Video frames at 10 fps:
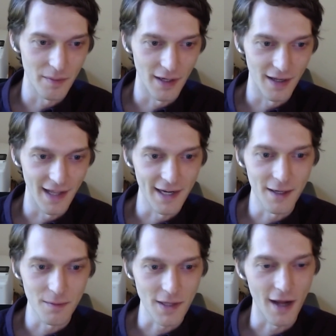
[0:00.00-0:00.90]
but
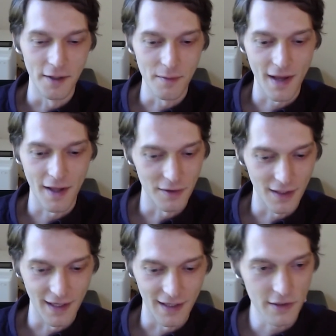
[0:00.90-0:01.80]
ended up talking
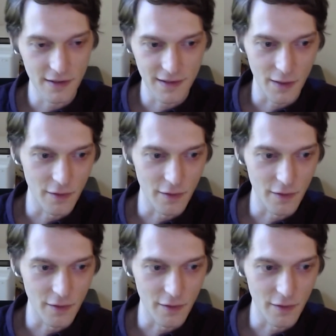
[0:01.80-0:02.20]
about the projects